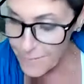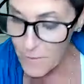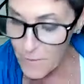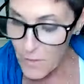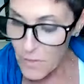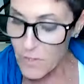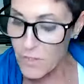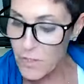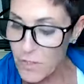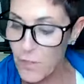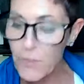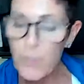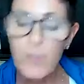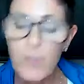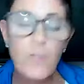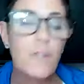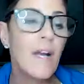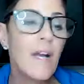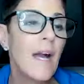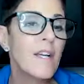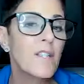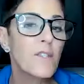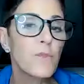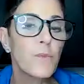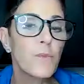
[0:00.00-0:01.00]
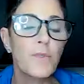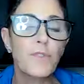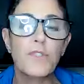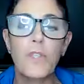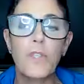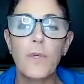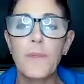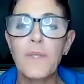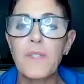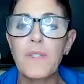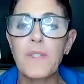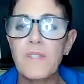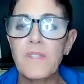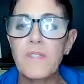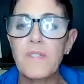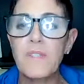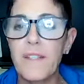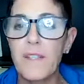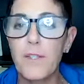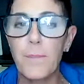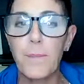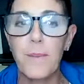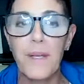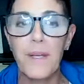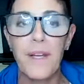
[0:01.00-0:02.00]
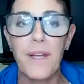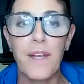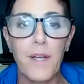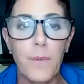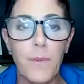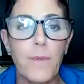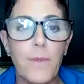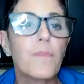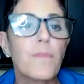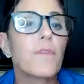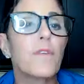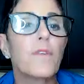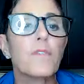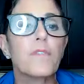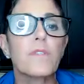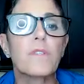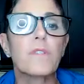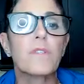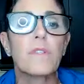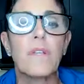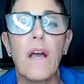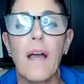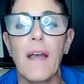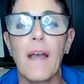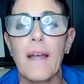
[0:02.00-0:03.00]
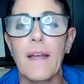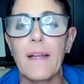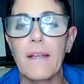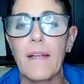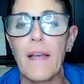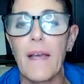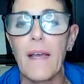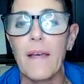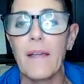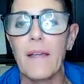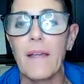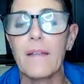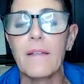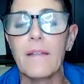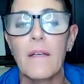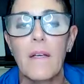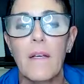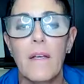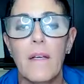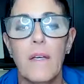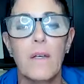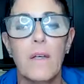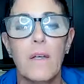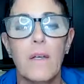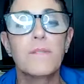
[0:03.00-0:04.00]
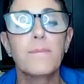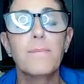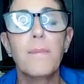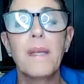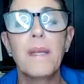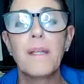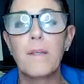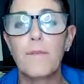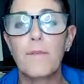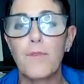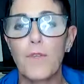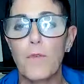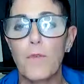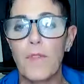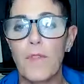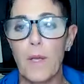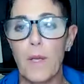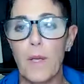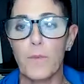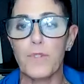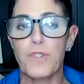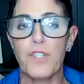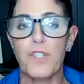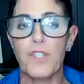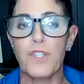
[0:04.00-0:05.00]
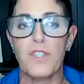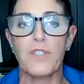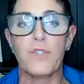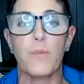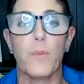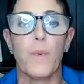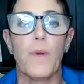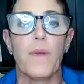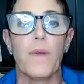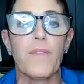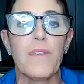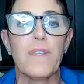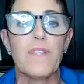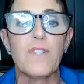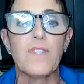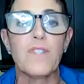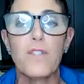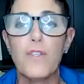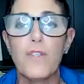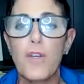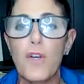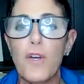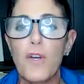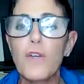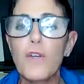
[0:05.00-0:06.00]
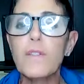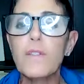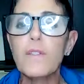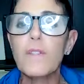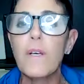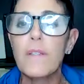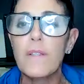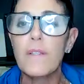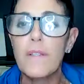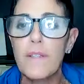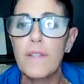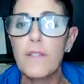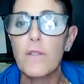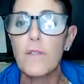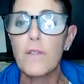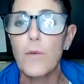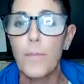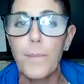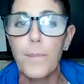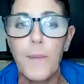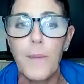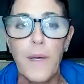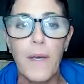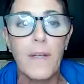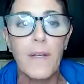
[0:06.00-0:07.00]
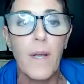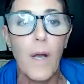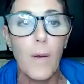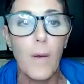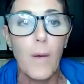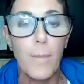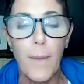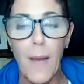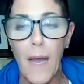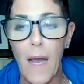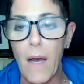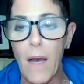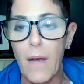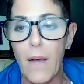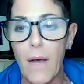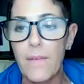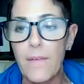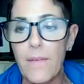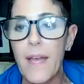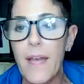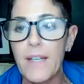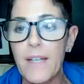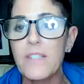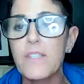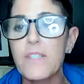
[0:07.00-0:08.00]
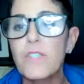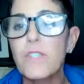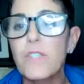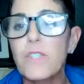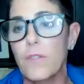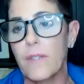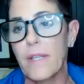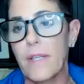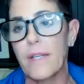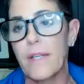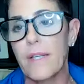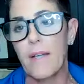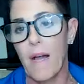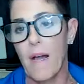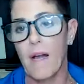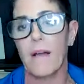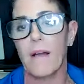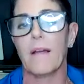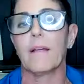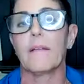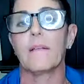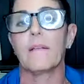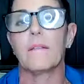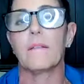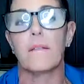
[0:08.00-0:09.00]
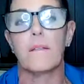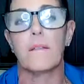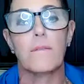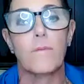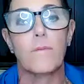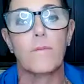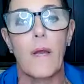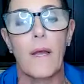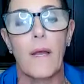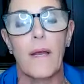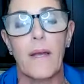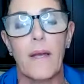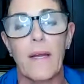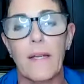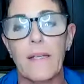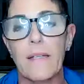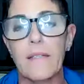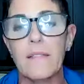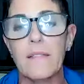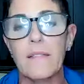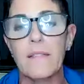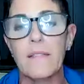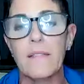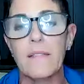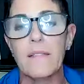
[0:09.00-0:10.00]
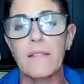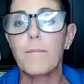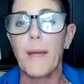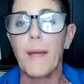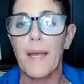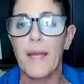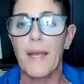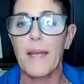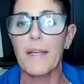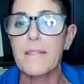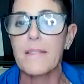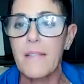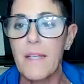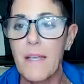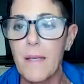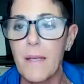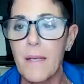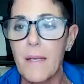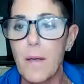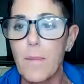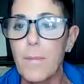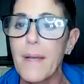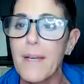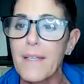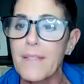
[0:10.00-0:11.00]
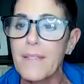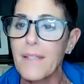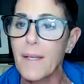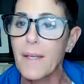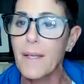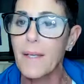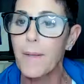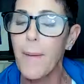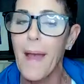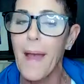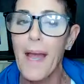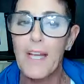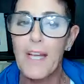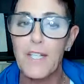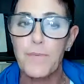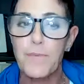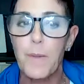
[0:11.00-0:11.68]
So you guys, we're so excited to be here with you tonight. And so many of you that were just with us, you heard a little bit about X39, right? It's an amazing, amazing patch.